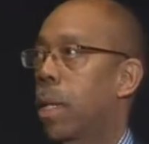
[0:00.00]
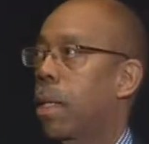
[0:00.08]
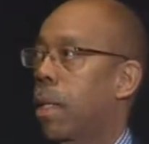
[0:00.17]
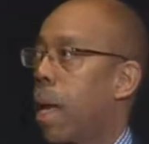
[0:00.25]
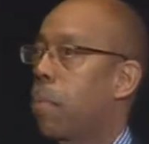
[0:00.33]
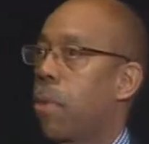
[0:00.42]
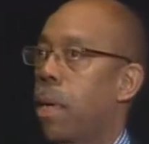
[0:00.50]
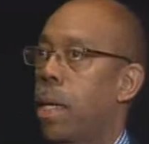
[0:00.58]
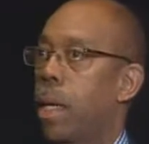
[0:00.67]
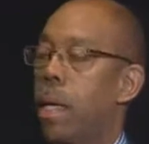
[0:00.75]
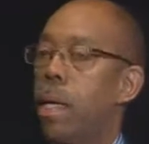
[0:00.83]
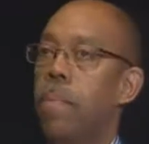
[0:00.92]

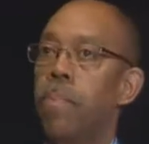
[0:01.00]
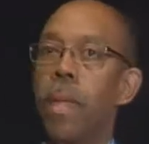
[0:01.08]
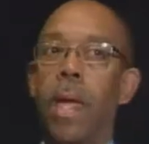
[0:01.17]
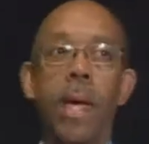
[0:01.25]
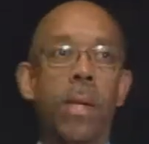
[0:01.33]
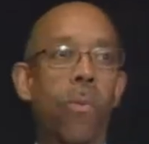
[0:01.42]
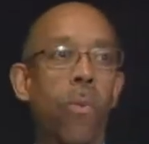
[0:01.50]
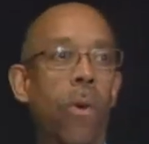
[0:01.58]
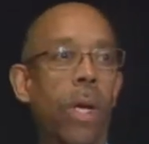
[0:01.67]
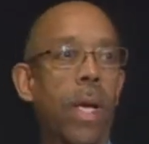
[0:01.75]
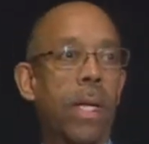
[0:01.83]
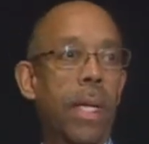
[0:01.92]
collaborating and
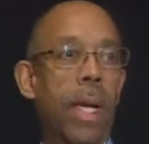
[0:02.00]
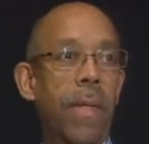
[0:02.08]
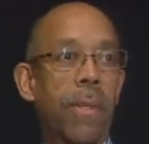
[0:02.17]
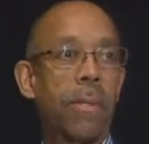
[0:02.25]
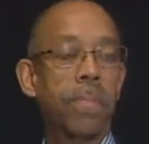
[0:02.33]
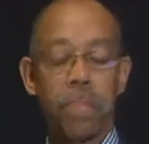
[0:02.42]
working together.